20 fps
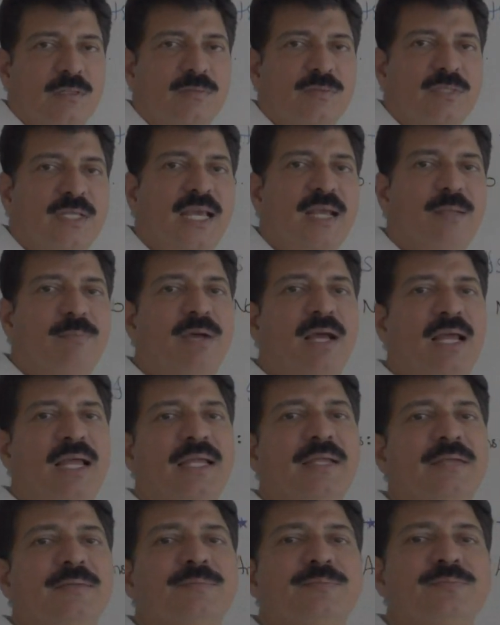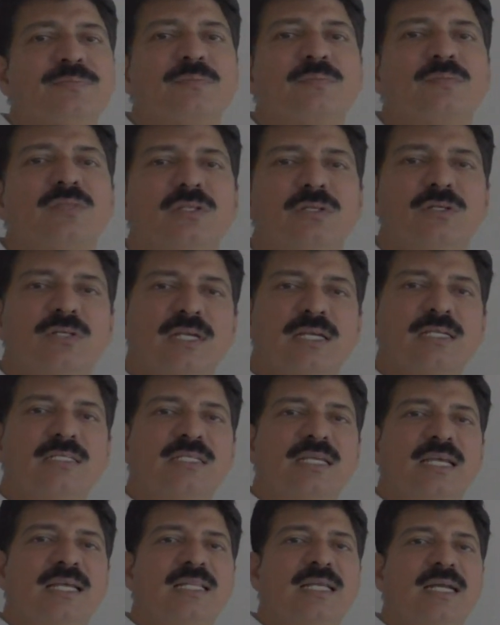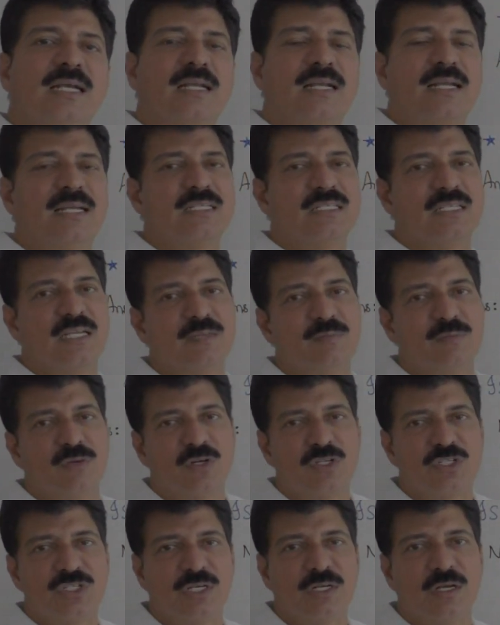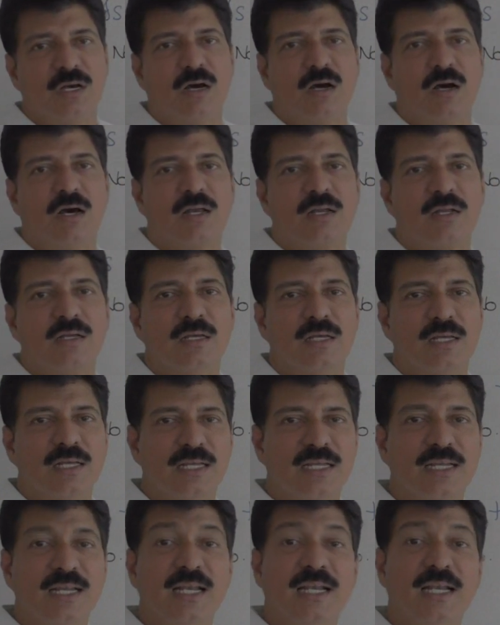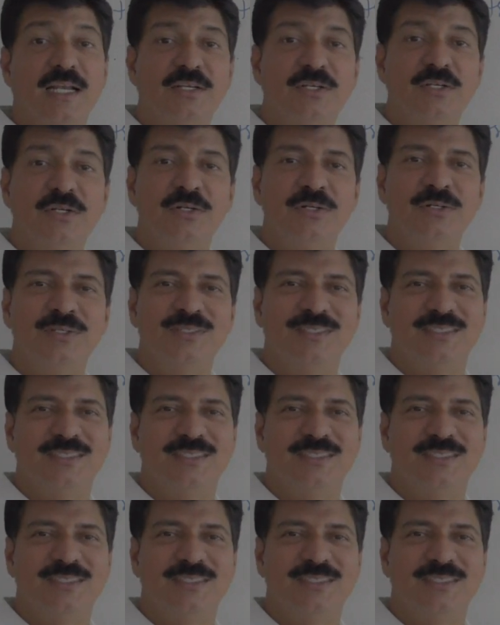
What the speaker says: Thereby, you can say that rest and motion are relative